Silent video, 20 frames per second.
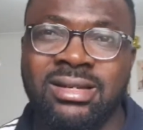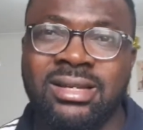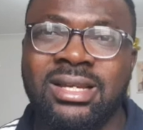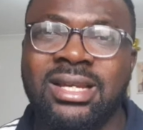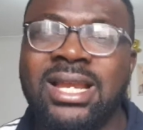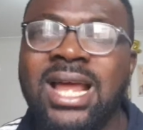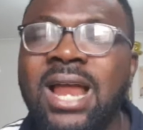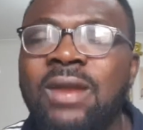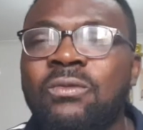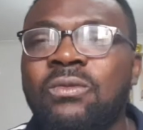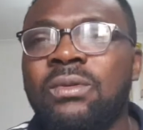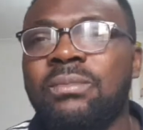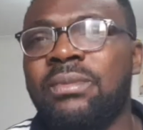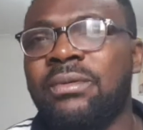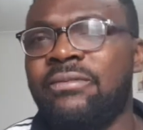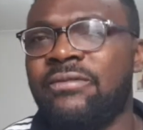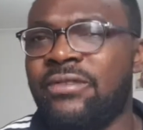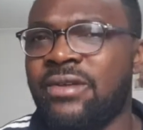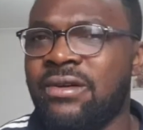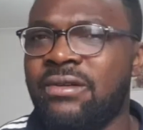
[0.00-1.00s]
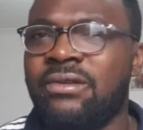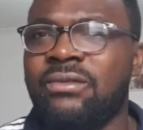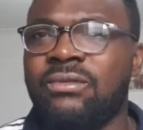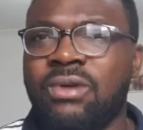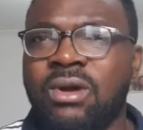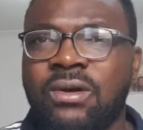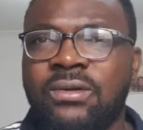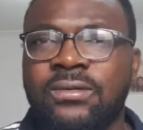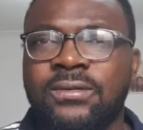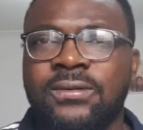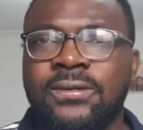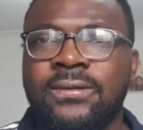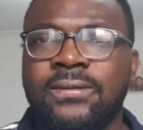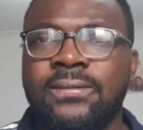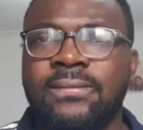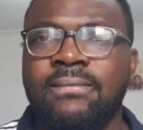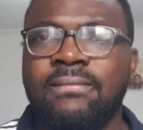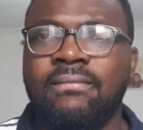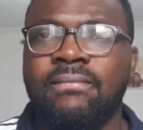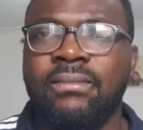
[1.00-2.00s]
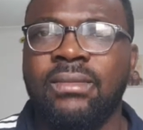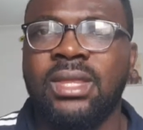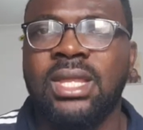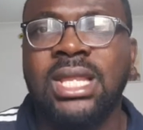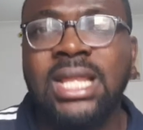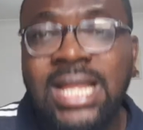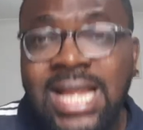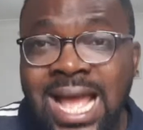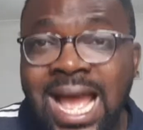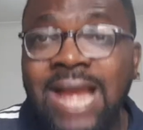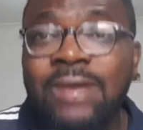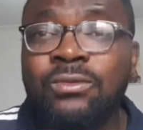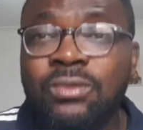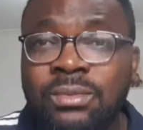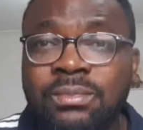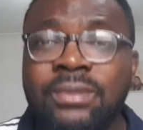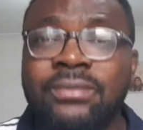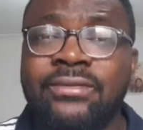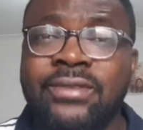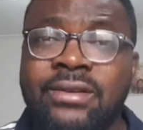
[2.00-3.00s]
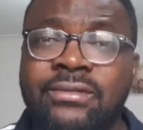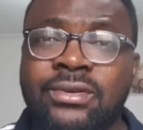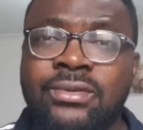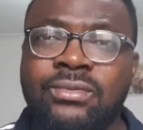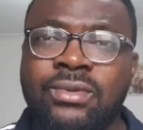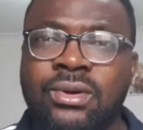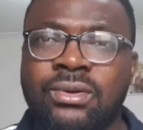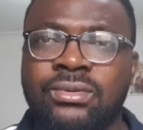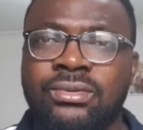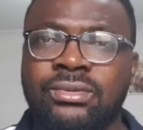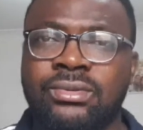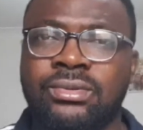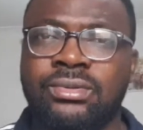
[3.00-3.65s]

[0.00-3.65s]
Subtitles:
that would be very wrong. That would be very wrong.